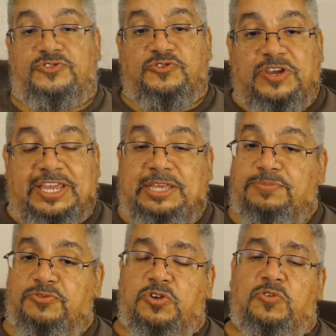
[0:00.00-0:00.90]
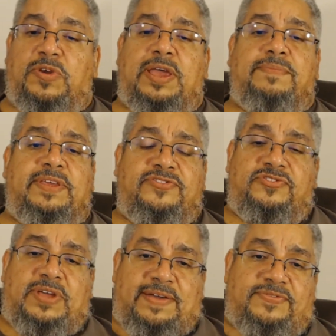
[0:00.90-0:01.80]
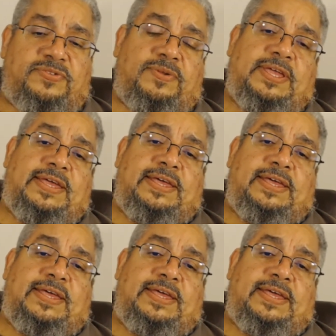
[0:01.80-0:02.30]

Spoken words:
a training program. Yes, you have to